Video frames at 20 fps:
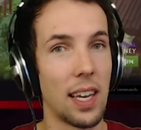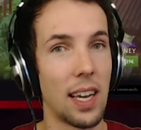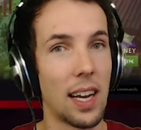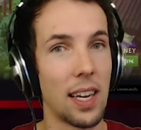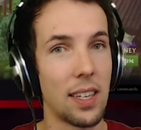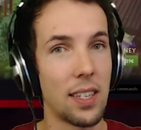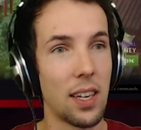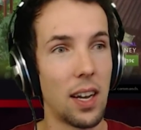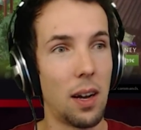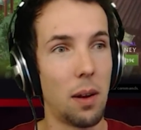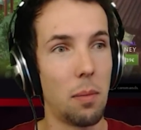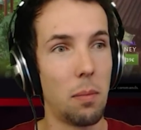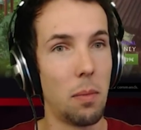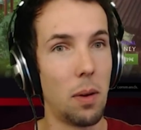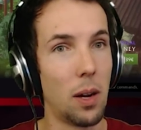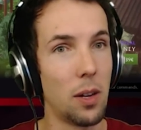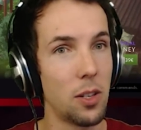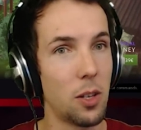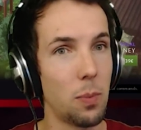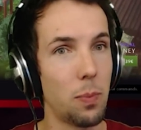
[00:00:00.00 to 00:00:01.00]
I saw
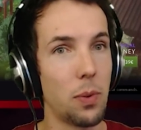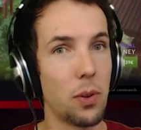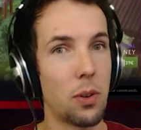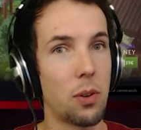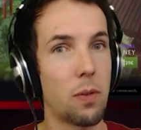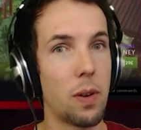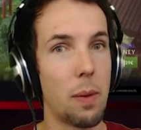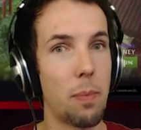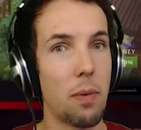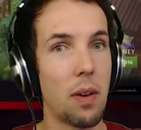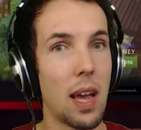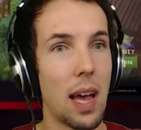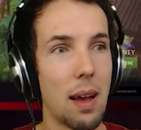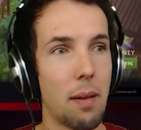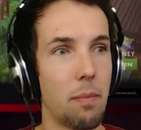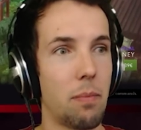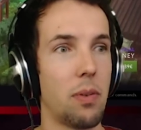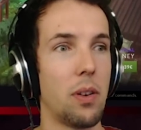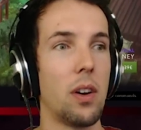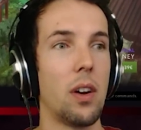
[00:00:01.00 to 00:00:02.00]
multiple creep
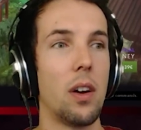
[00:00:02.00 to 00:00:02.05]
camp